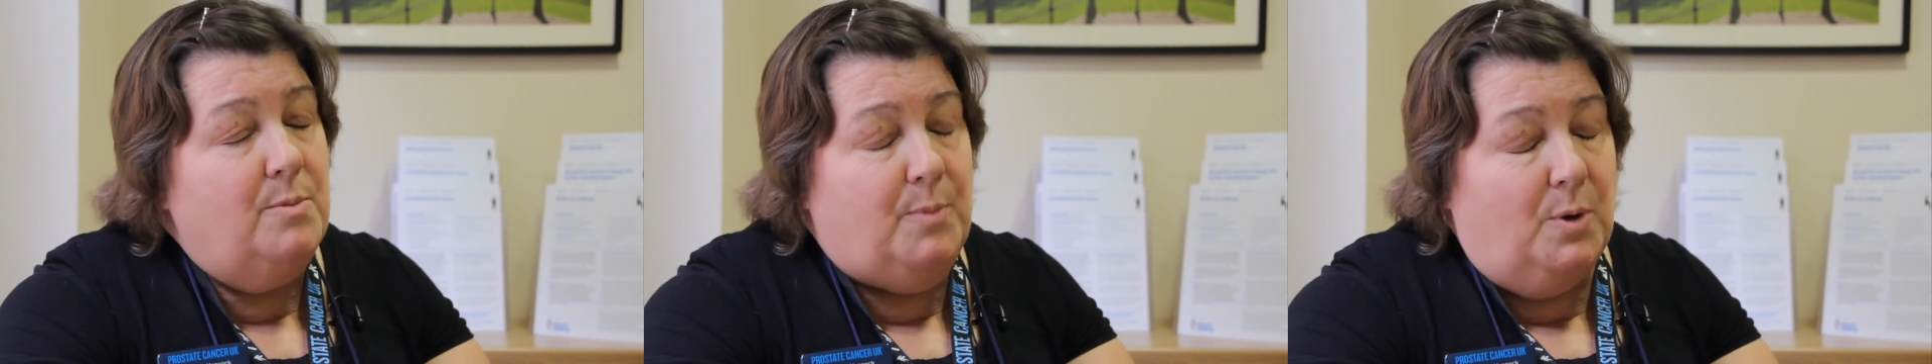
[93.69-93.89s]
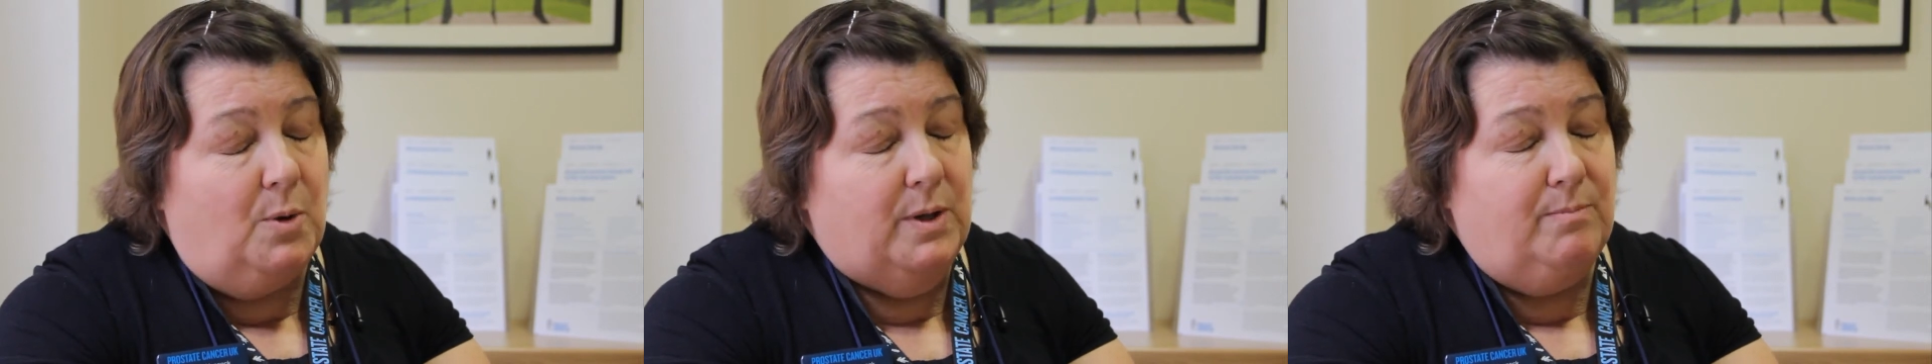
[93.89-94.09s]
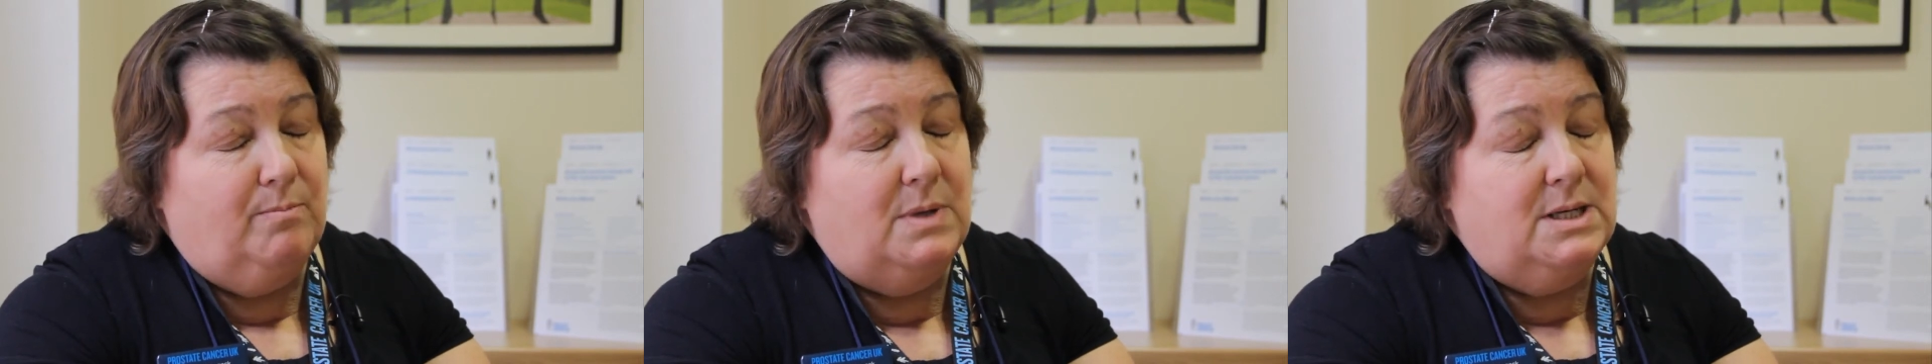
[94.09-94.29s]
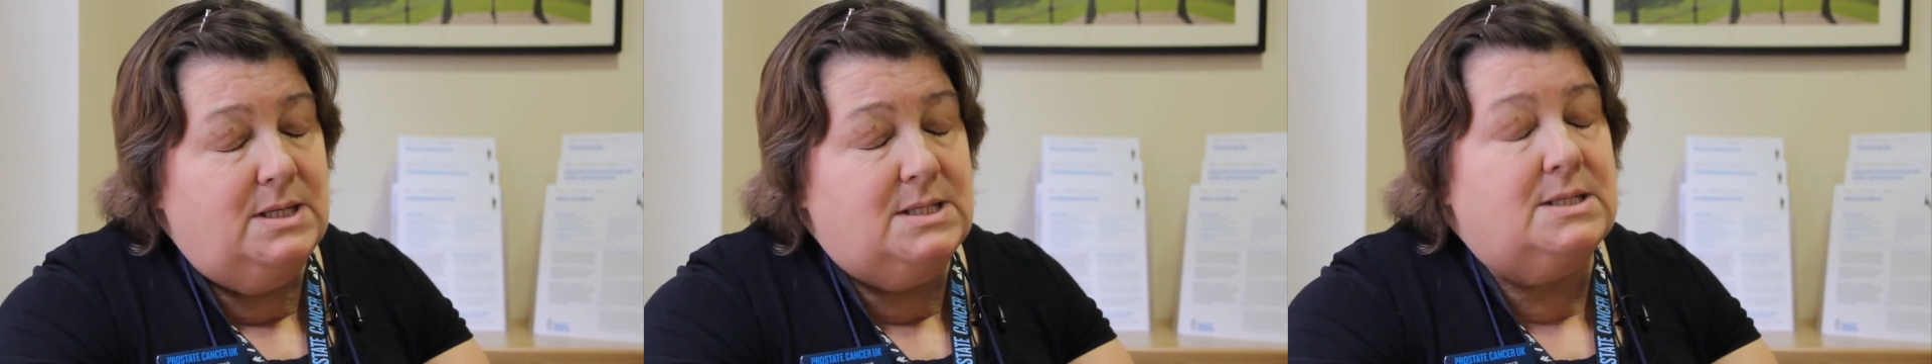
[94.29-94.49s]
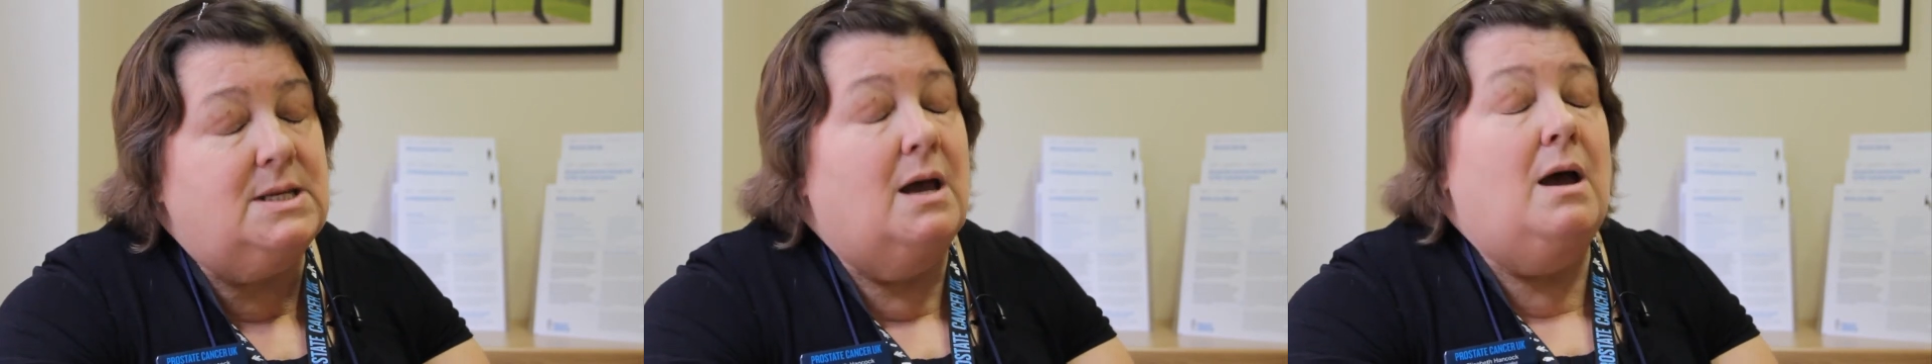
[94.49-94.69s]

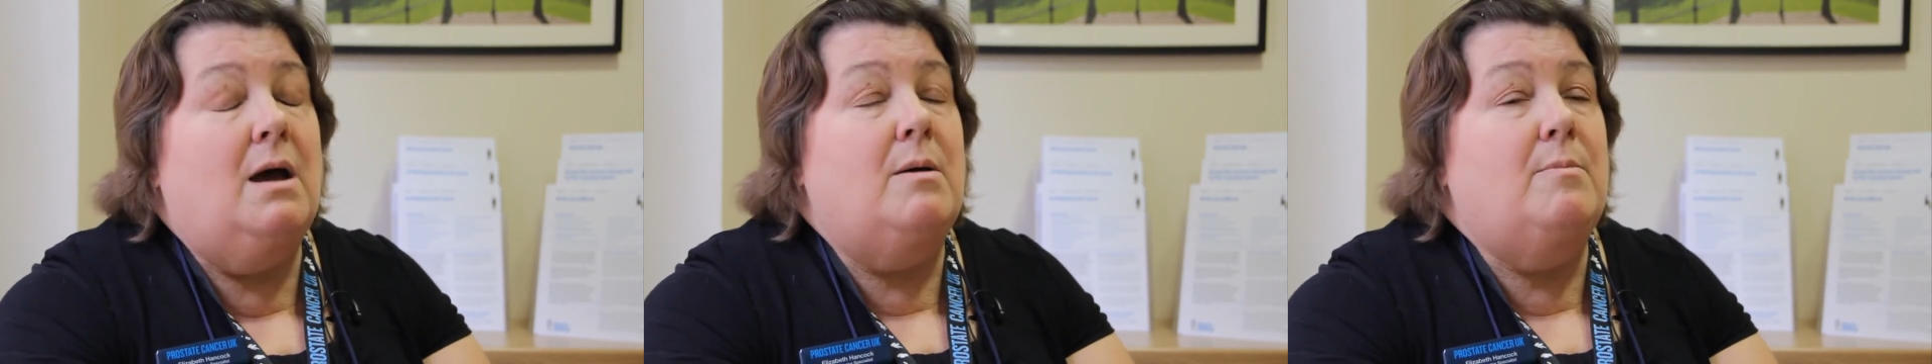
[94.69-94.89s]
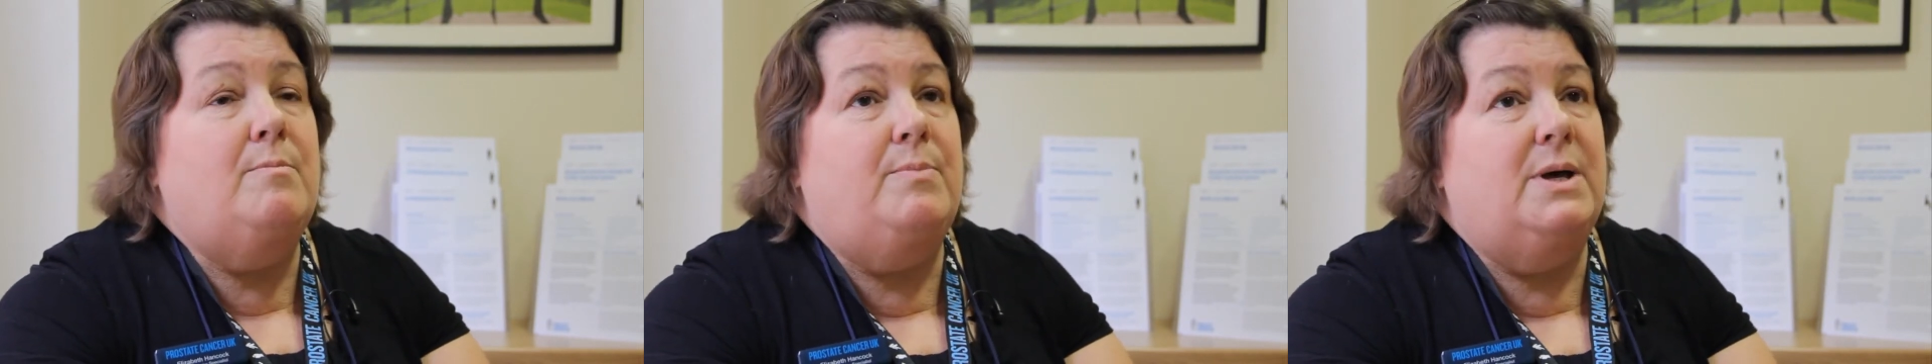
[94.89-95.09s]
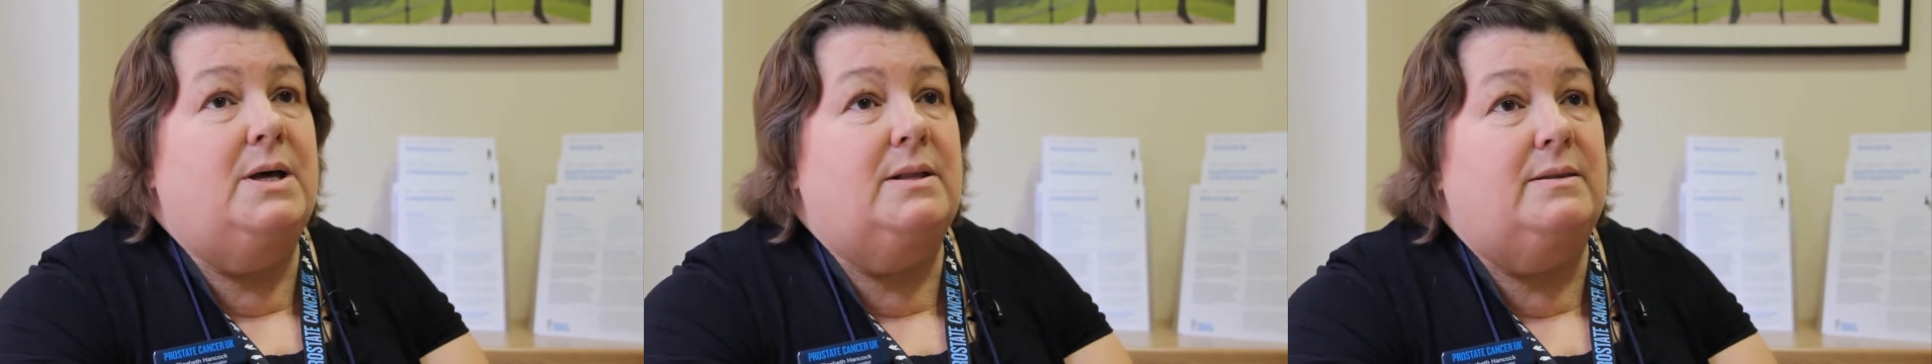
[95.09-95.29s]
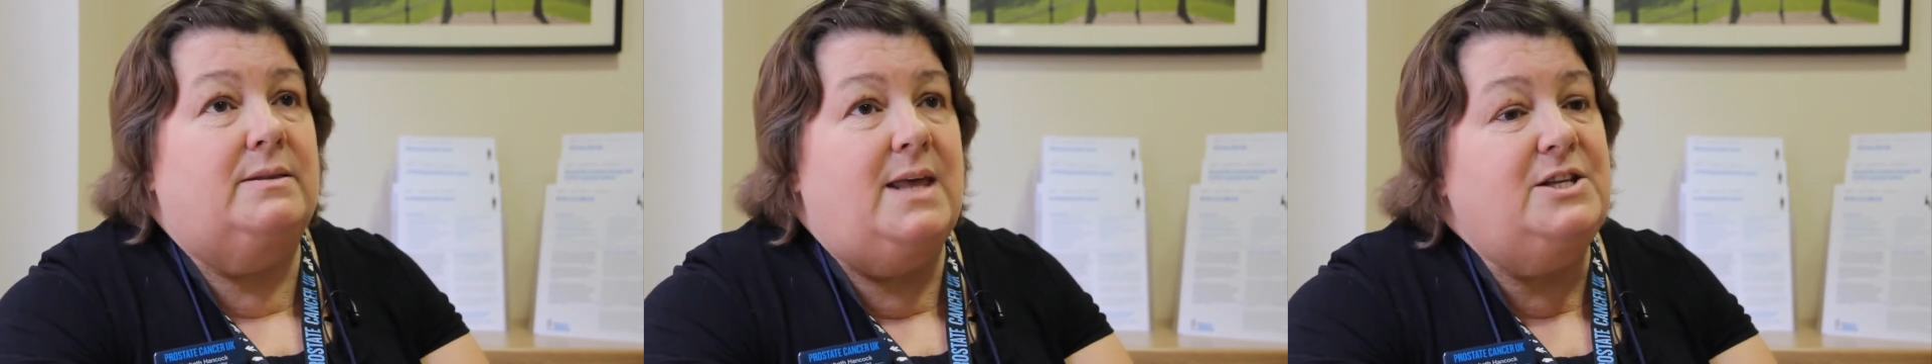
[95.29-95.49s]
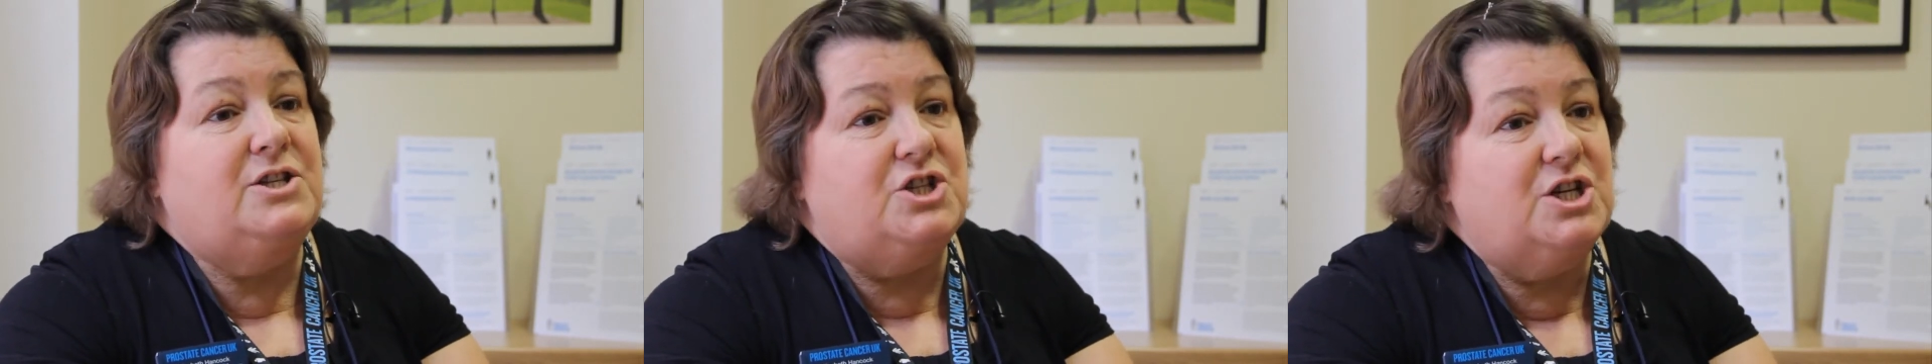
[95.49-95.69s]
appointment, but
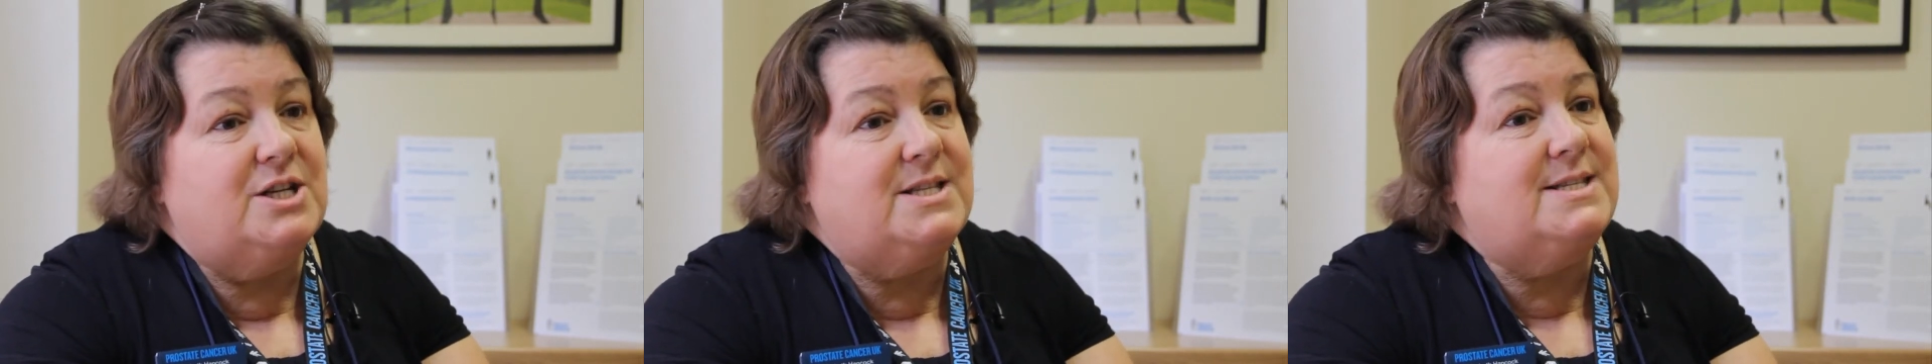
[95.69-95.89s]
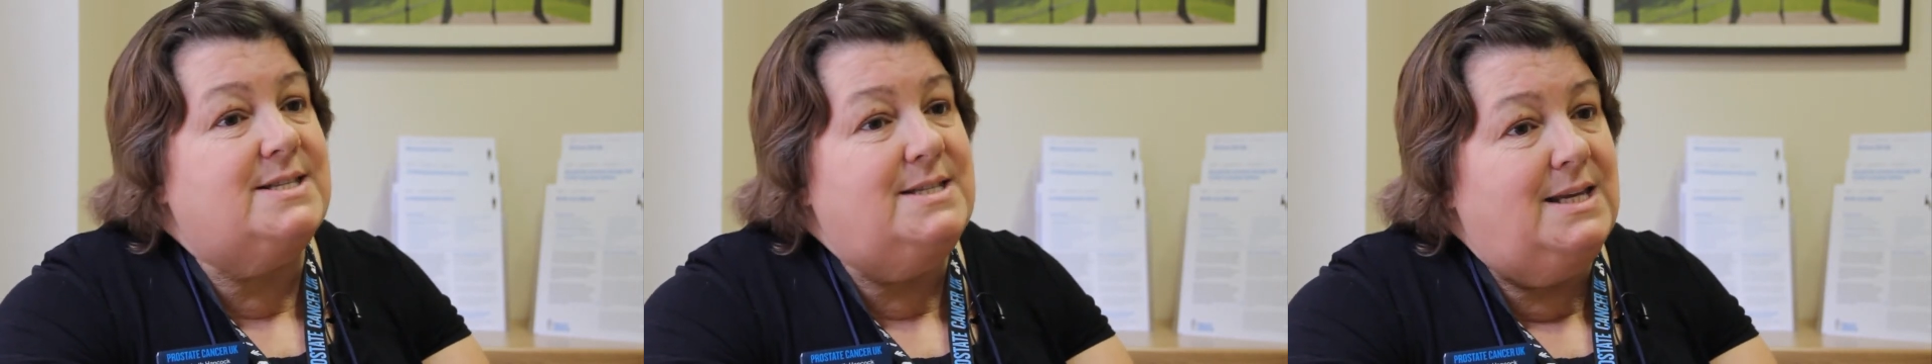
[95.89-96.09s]
they just